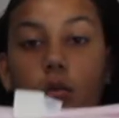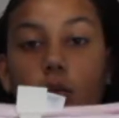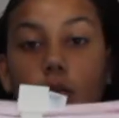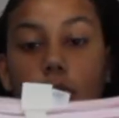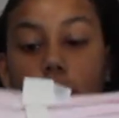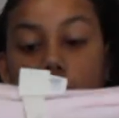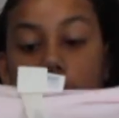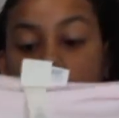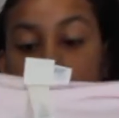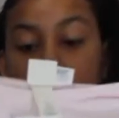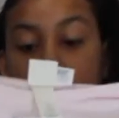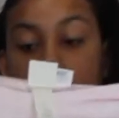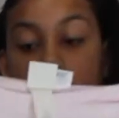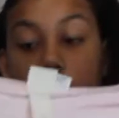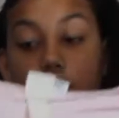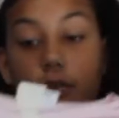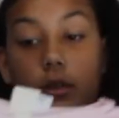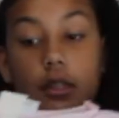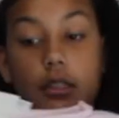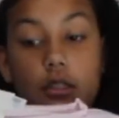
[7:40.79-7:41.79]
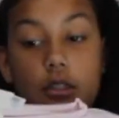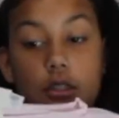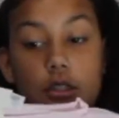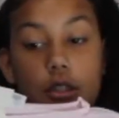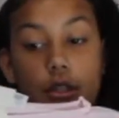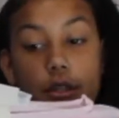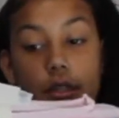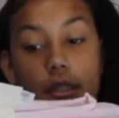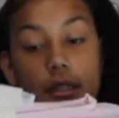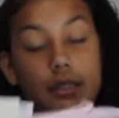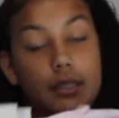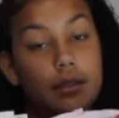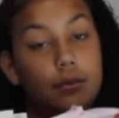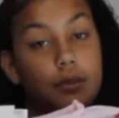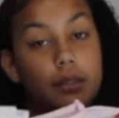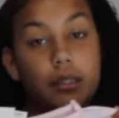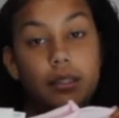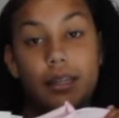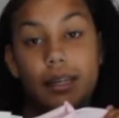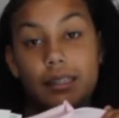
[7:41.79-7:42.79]
Was this Friends shirt because I
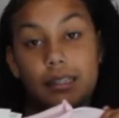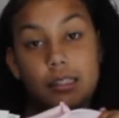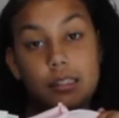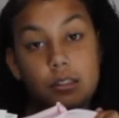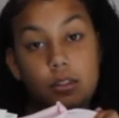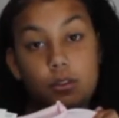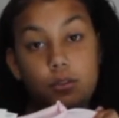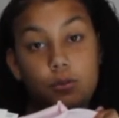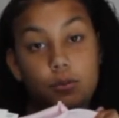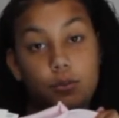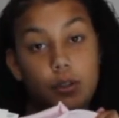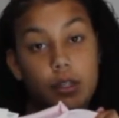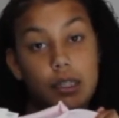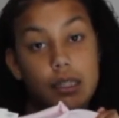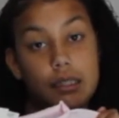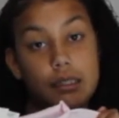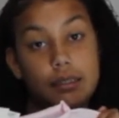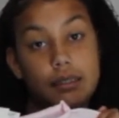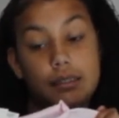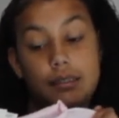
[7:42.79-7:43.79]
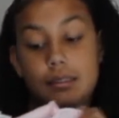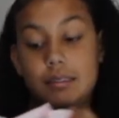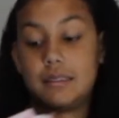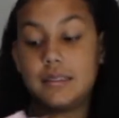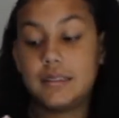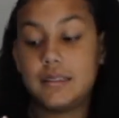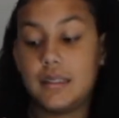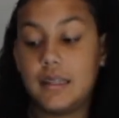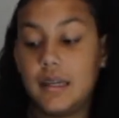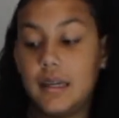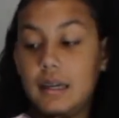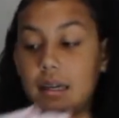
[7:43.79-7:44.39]
really like the show Friends.